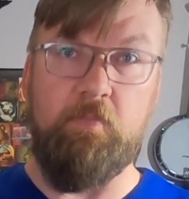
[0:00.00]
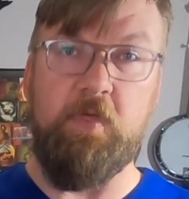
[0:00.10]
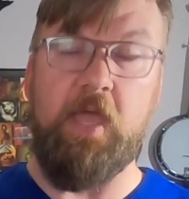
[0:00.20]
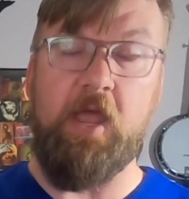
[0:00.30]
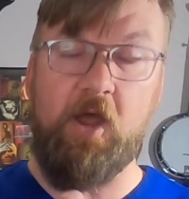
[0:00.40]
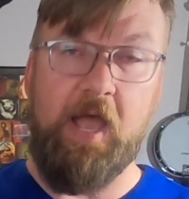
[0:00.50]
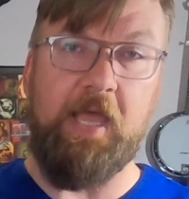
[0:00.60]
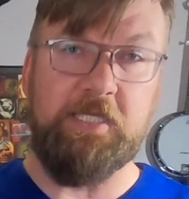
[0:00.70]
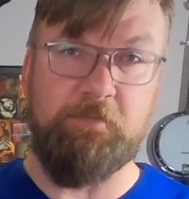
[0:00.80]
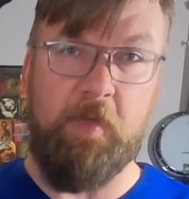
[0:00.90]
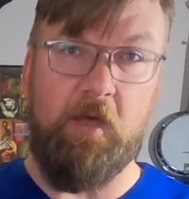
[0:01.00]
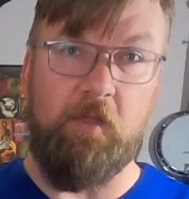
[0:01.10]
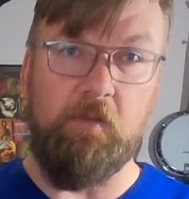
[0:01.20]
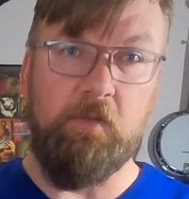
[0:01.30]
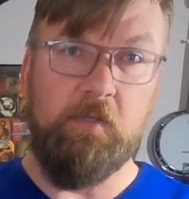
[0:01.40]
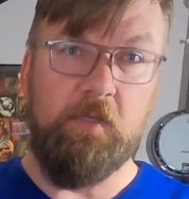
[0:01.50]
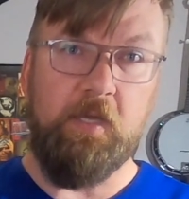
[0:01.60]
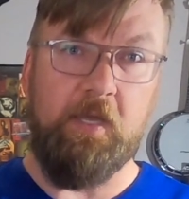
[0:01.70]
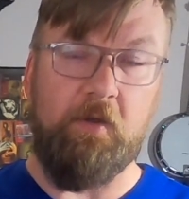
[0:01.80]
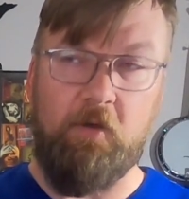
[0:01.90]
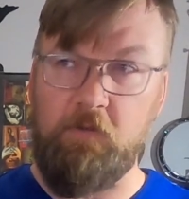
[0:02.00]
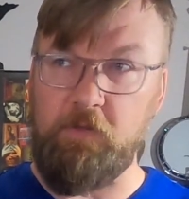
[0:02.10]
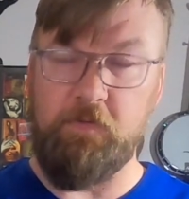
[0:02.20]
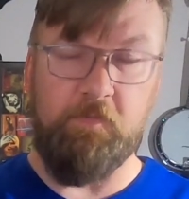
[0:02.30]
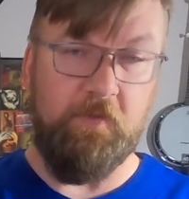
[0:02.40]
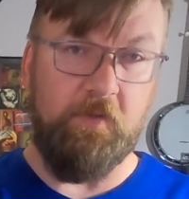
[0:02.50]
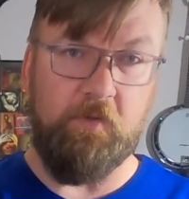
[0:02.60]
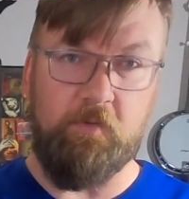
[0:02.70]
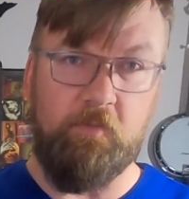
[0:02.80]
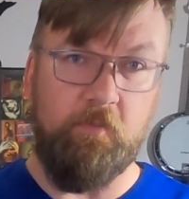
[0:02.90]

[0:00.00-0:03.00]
the air I expel and all of the